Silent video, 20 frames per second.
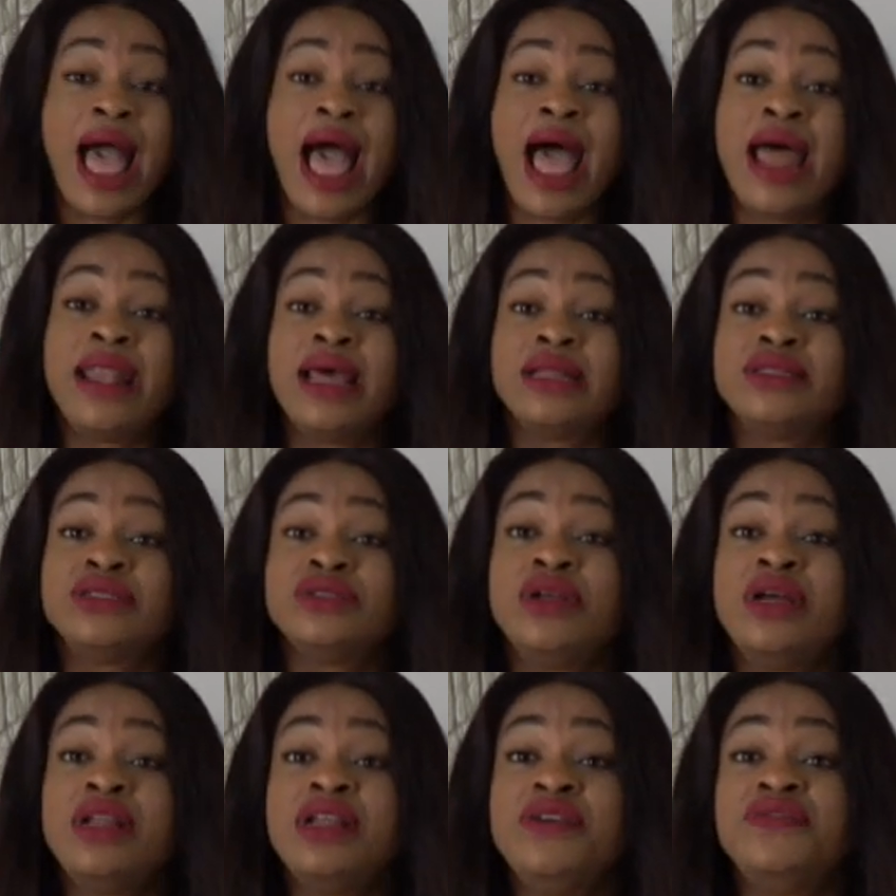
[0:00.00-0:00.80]
and that
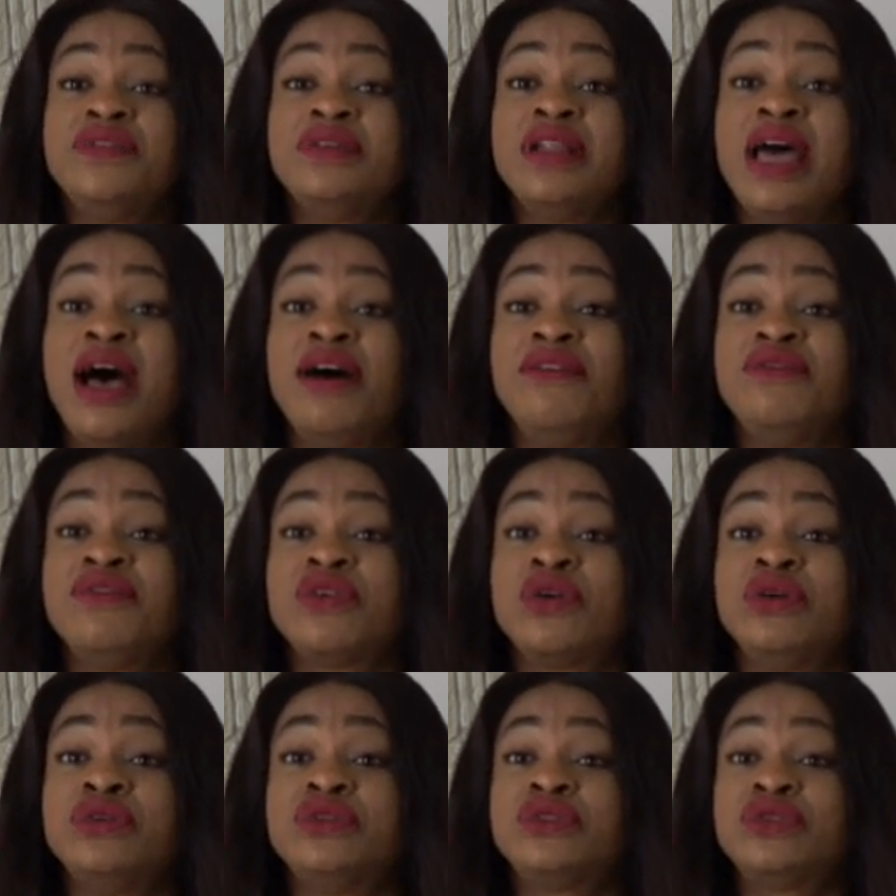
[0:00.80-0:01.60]
you don't even
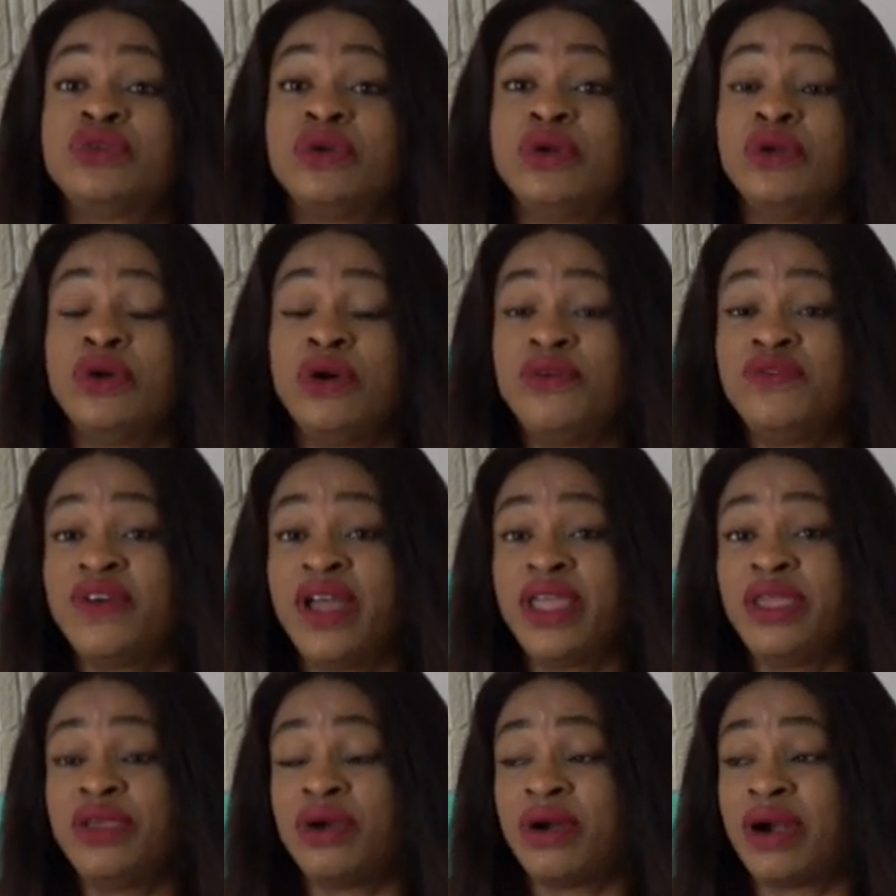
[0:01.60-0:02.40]
have control
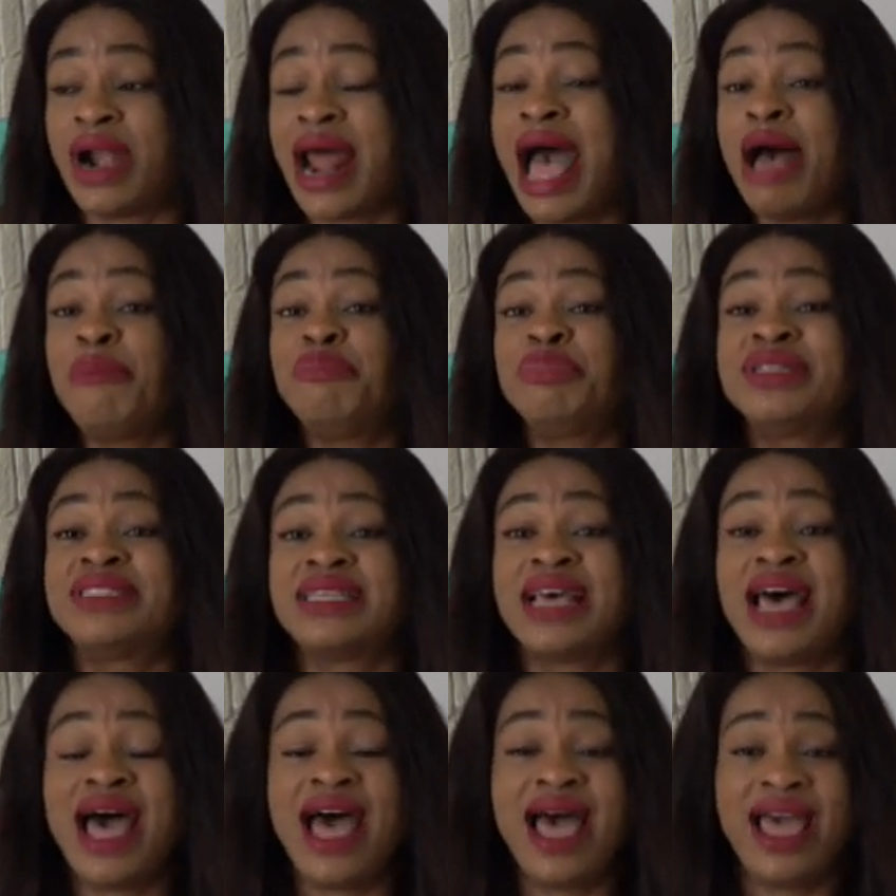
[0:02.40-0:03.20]
over your
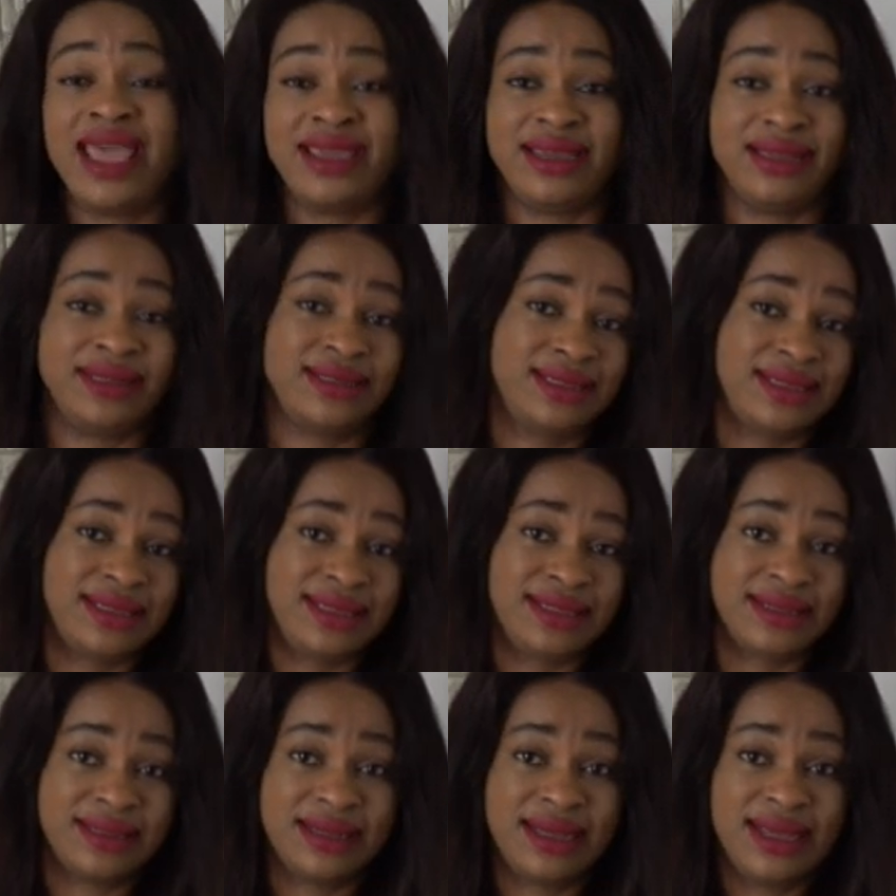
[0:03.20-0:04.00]

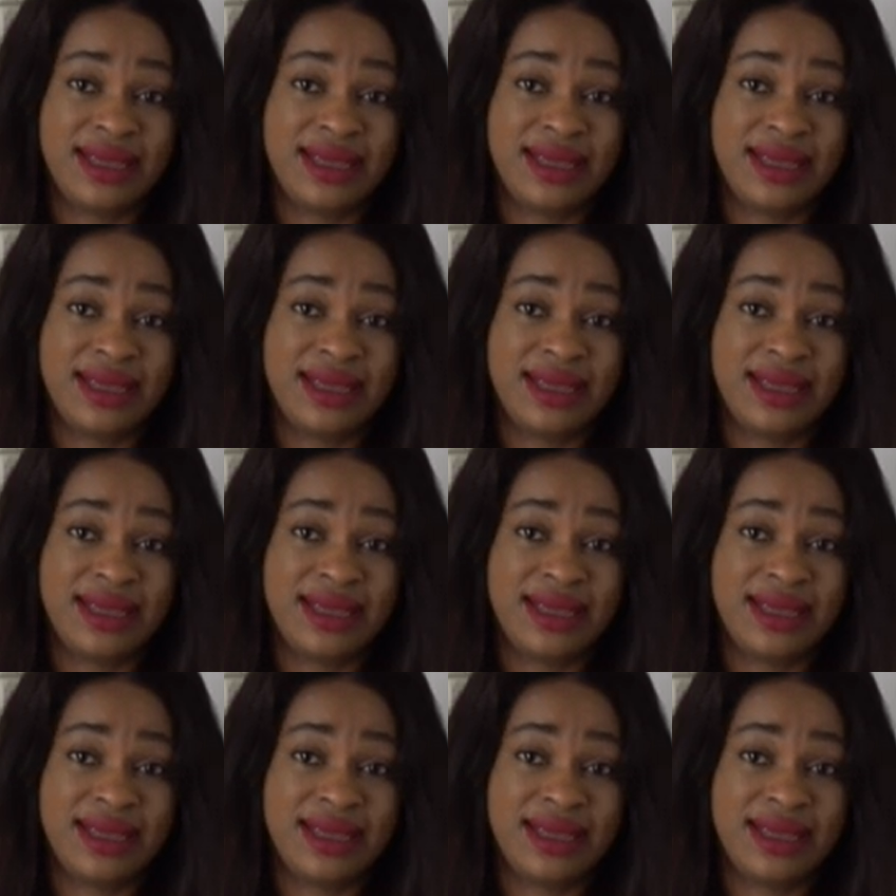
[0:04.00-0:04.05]
appetites.